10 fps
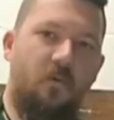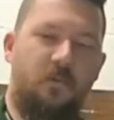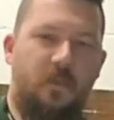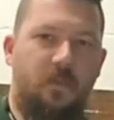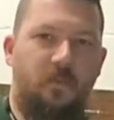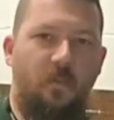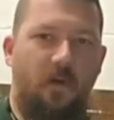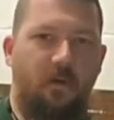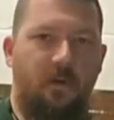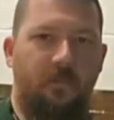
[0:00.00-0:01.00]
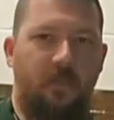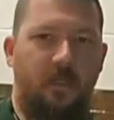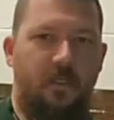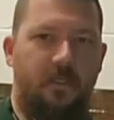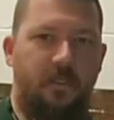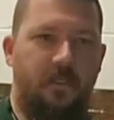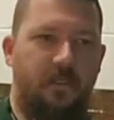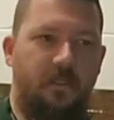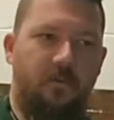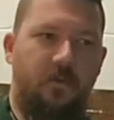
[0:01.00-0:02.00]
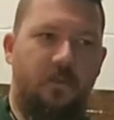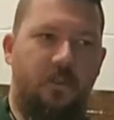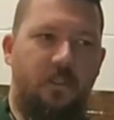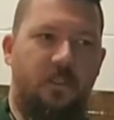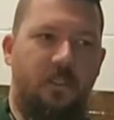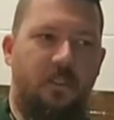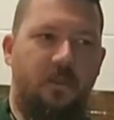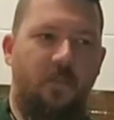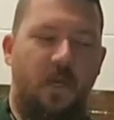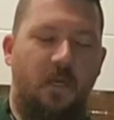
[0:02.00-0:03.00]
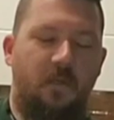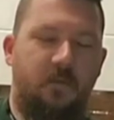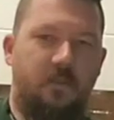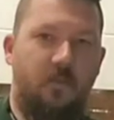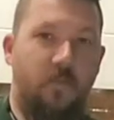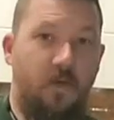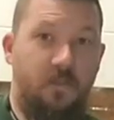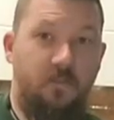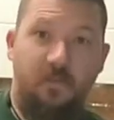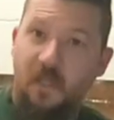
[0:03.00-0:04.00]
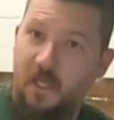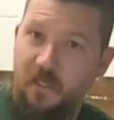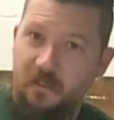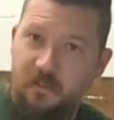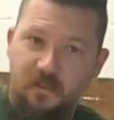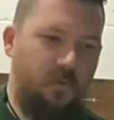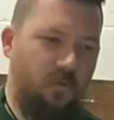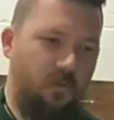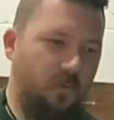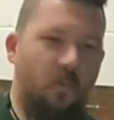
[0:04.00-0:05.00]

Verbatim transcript: always makes me wary because Christians didn't see pagans in a positive light, so